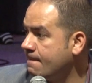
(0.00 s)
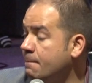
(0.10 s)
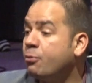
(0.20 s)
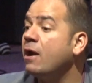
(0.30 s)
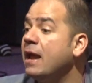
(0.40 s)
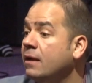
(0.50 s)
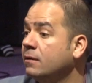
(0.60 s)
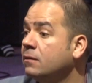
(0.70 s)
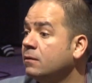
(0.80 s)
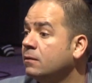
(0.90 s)
Pray.
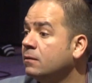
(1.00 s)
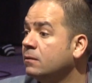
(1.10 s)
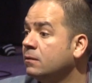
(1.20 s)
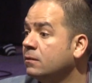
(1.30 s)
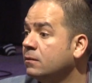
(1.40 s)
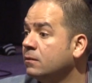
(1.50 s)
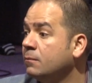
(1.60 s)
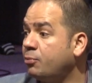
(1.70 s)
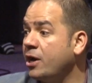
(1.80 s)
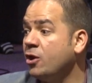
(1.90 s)

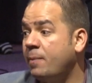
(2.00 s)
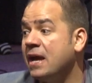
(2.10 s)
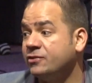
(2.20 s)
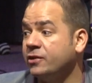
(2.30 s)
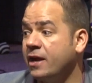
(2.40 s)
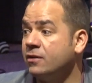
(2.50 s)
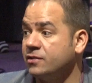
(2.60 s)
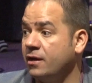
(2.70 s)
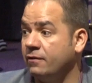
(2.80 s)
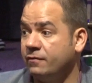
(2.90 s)
Pray your pastor cares
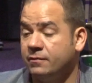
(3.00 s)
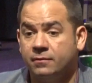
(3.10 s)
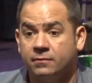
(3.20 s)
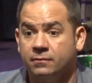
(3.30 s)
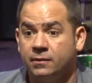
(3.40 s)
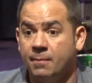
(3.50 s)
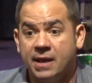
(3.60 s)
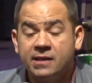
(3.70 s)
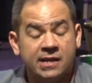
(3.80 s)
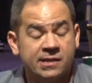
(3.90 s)
enough. I mean,
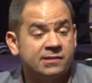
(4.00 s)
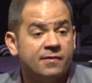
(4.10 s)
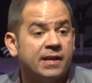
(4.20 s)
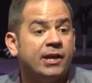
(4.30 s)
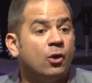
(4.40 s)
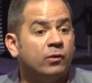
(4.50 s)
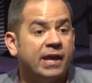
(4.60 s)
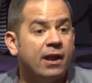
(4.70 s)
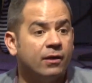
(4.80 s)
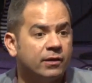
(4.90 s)
it's not that I don't
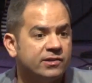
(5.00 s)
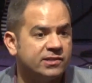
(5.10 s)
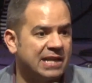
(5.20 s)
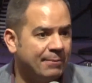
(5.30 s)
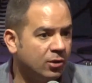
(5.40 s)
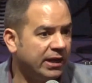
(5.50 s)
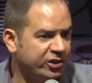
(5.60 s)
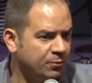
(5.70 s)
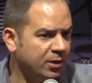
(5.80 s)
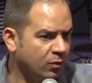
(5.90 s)
care, it's just I'm going to
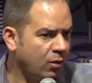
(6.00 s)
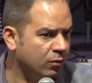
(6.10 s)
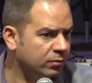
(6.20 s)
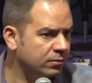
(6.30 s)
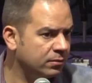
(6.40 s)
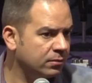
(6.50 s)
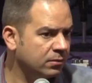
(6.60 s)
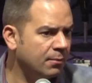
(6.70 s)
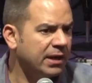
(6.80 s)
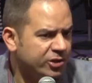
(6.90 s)
let you be grown,
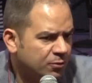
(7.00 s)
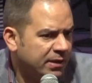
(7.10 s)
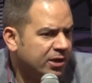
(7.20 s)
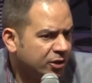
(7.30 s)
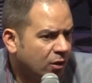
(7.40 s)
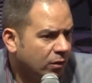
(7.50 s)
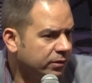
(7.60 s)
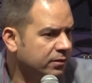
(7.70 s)
I'm going to let you be an adult.